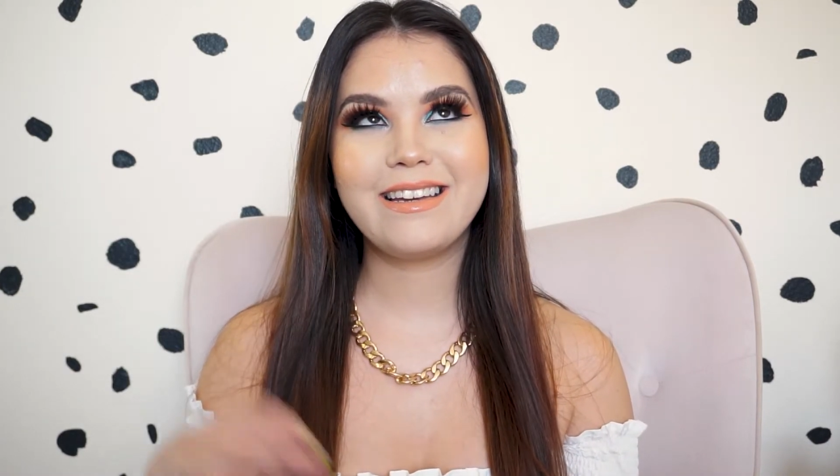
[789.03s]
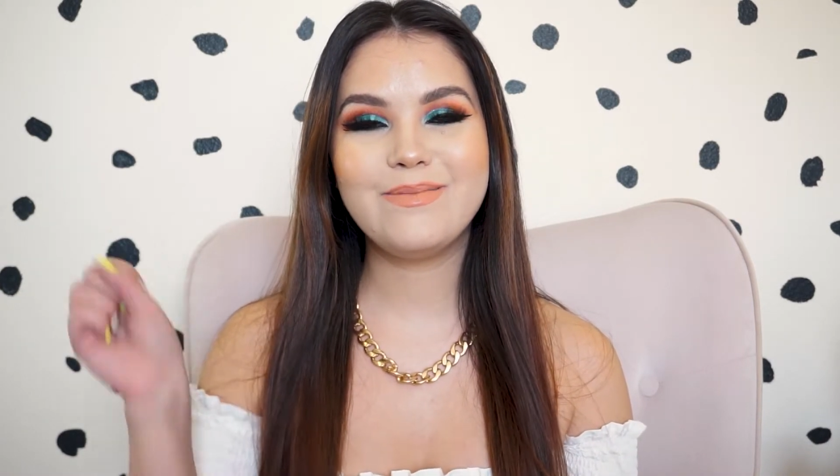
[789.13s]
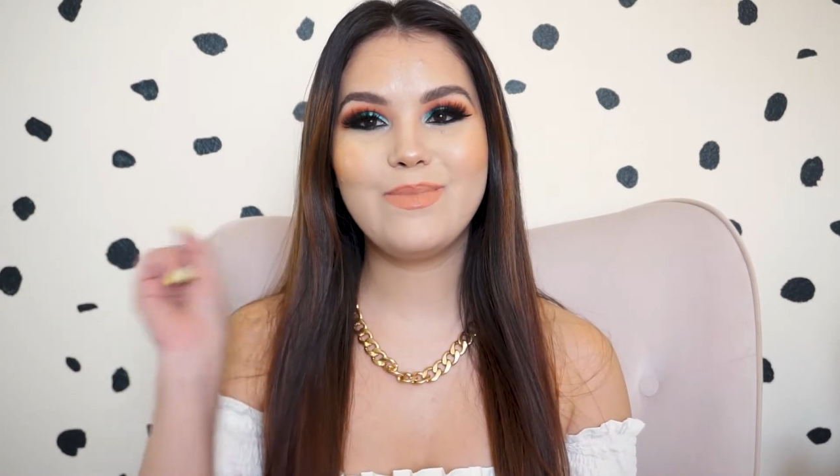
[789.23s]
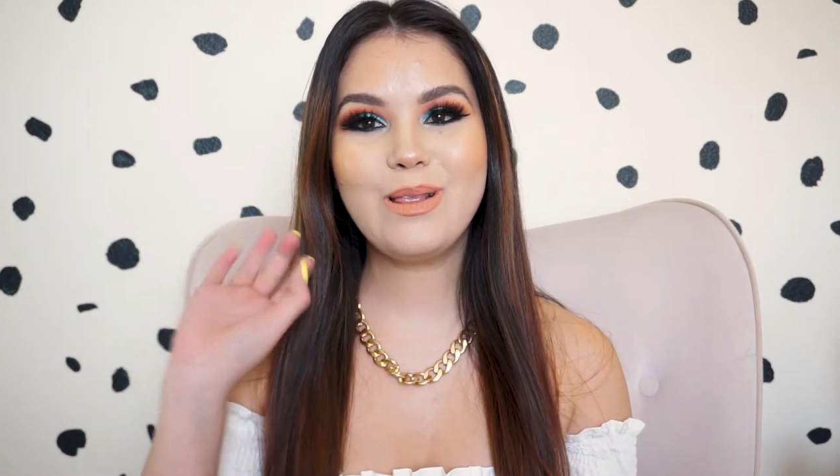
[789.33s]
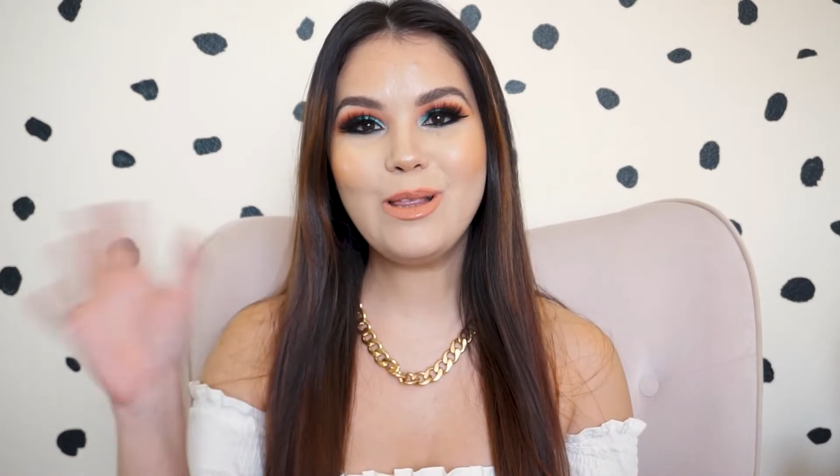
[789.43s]

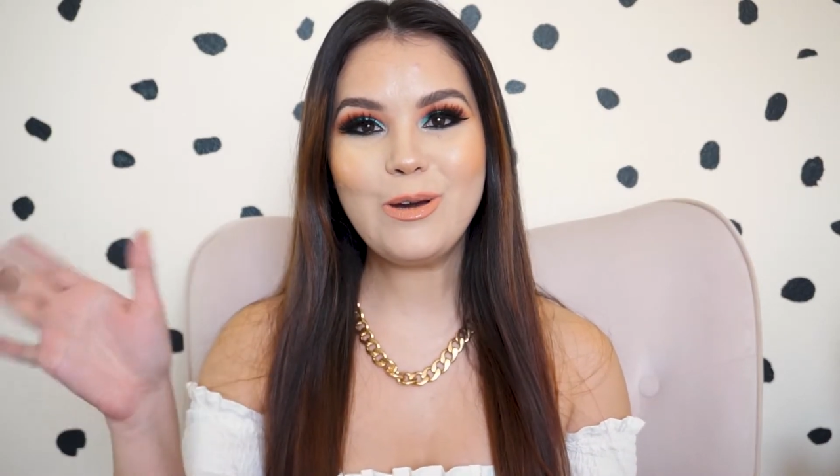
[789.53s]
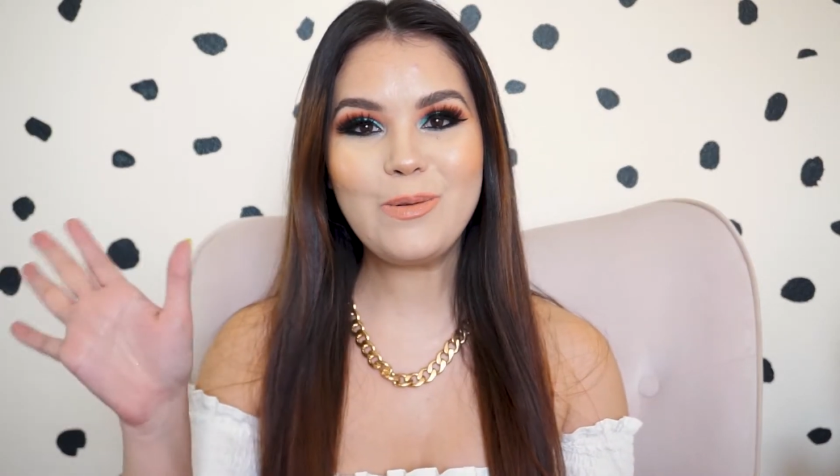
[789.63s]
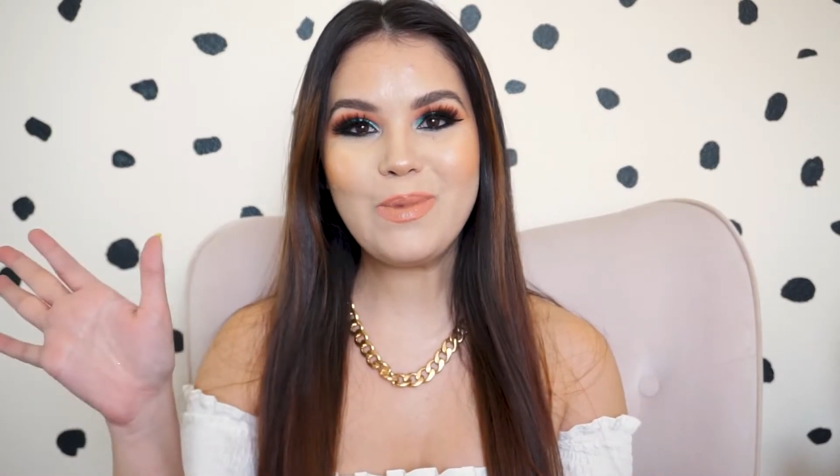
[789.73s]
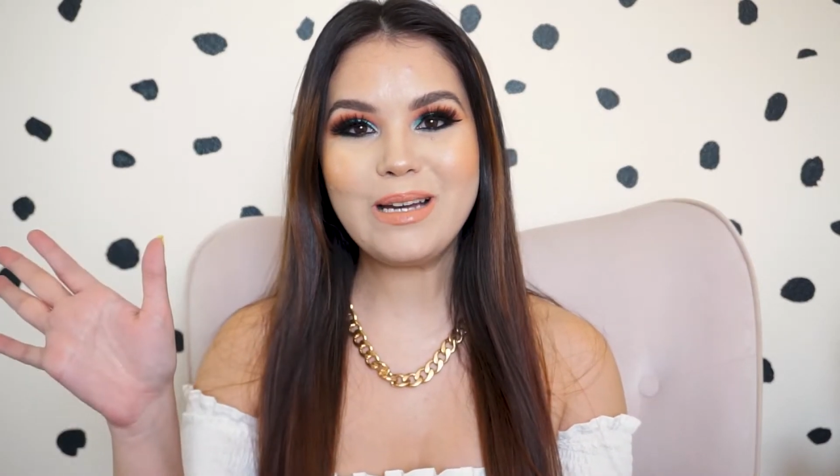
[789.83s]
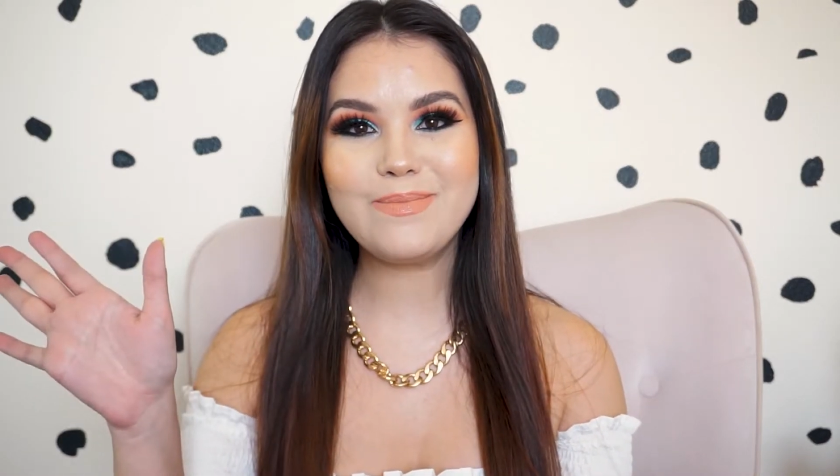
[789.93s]

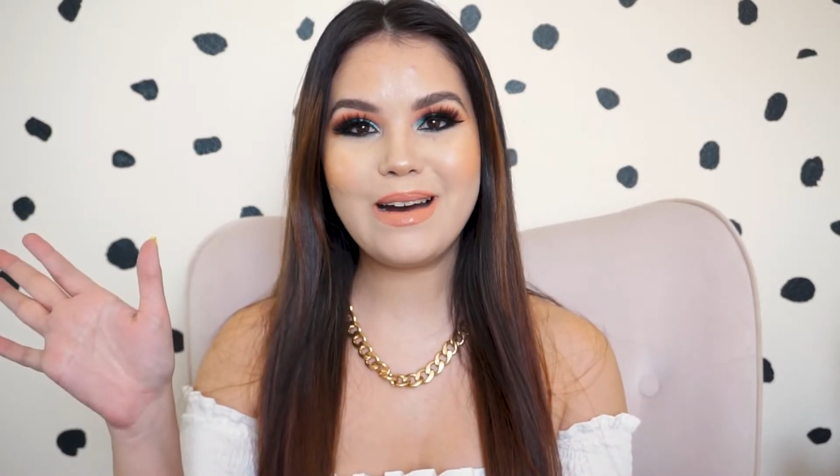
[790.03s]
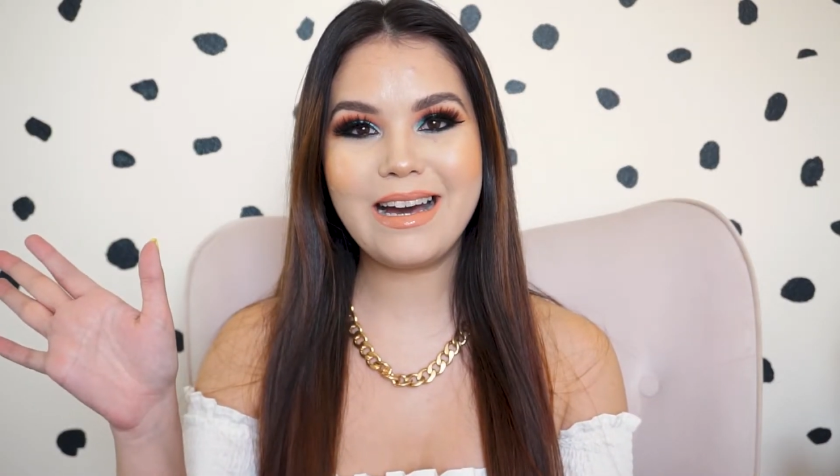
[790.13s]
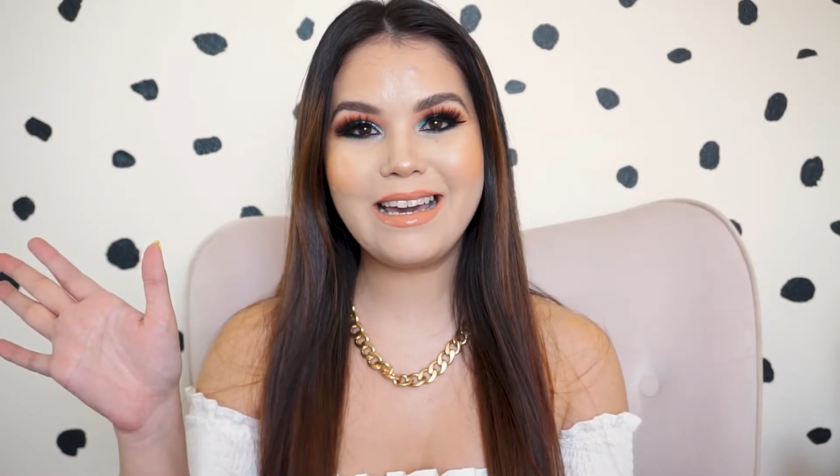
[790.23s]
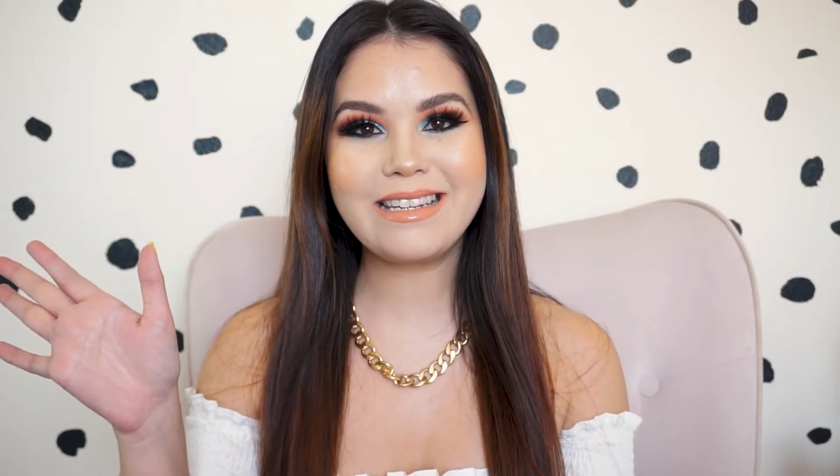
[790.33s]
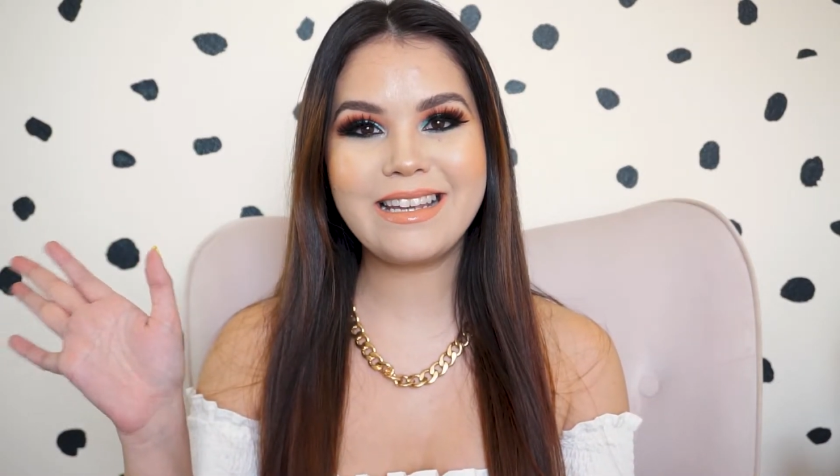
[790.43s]
blew my
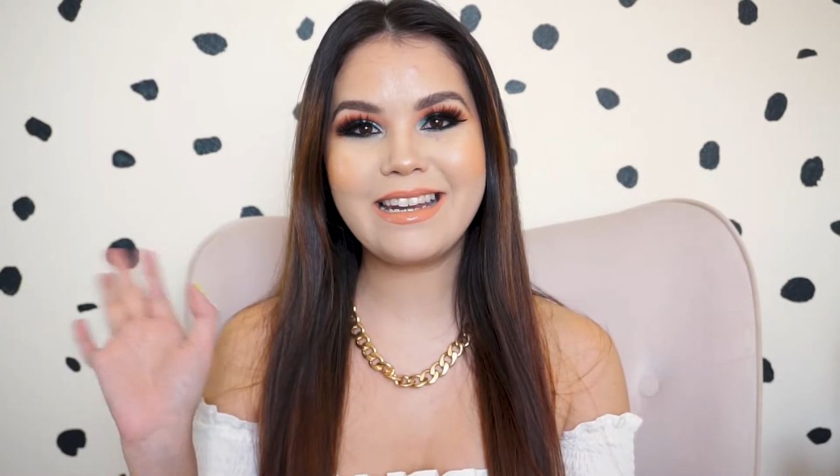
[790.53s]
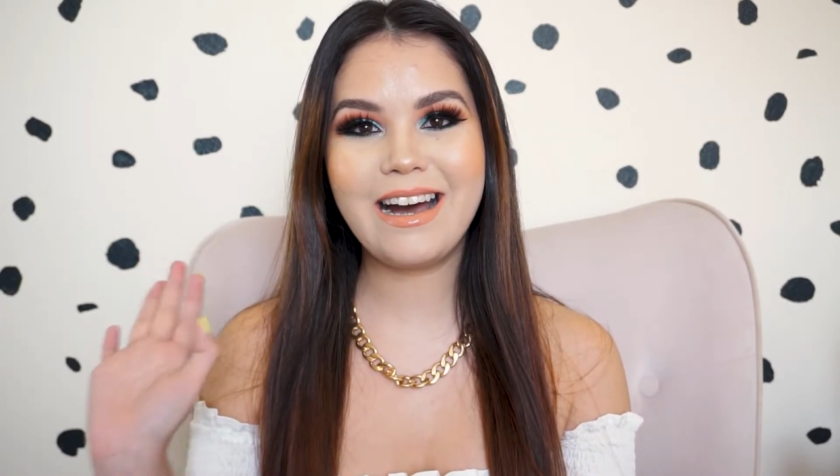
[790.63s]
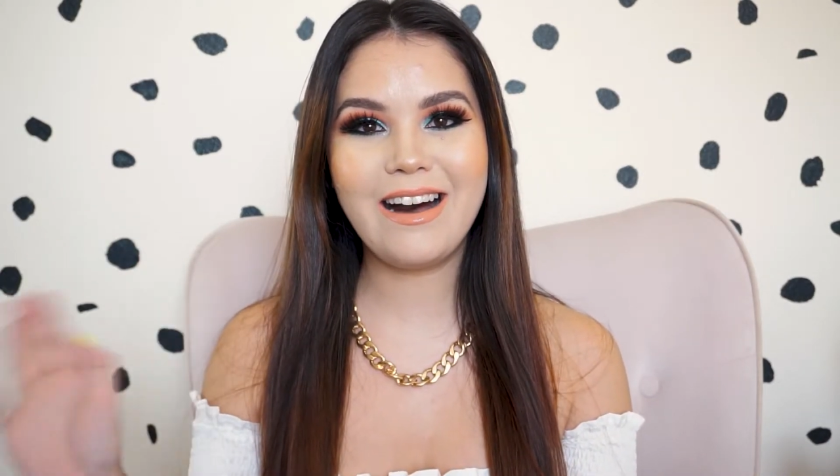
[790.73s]
mind and